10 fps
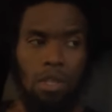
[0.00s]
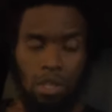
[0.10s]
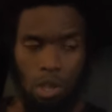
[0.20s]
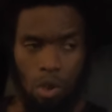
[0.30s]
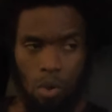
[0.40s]

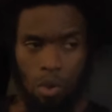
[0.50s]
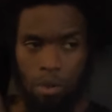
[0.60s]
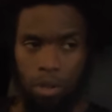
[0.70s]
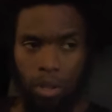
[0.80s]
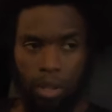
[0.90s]
So
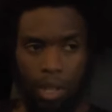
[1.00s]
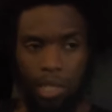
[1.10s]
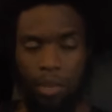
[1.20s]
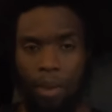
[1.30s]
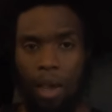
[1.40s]

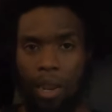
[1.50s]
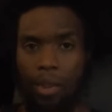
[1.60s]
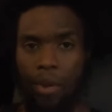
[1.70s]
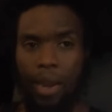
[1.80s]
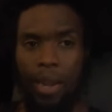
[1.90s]
that's about
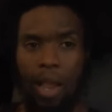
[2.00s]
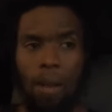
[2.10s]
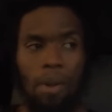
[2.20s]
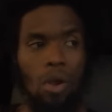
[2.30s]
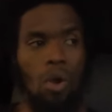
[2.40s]
it right now
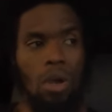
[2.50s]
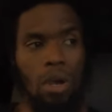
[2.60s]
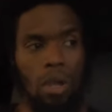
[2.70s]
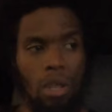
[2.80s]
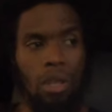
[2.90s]
i'm gonna go
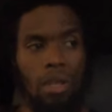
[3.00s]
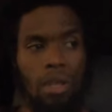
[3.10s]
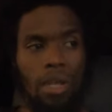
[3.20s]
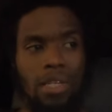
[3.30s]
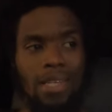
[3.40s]
cook
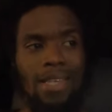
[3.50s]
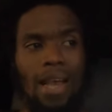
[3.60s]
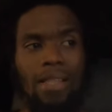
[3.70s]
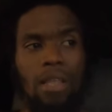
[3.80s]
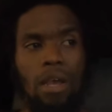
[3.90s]
i just
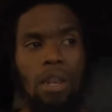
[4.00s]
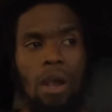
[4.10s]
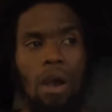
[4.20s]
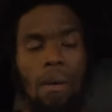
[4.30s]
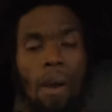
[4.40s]
got done
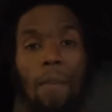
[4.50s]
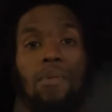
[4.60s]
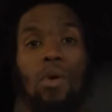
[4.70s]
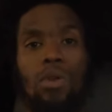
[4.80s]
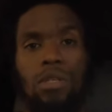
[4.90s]
um,
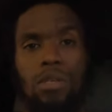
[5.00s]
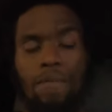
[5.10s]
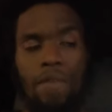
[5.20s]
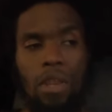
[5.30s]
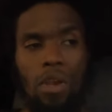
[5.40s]
uploading
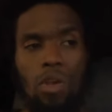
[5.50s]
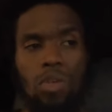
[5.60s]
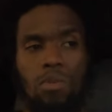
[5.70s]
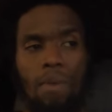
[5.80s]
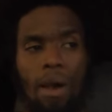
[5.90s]
some
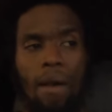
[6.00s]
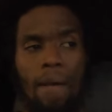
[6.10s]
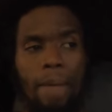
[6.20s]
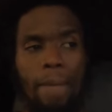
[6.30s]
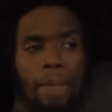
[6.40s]
videos my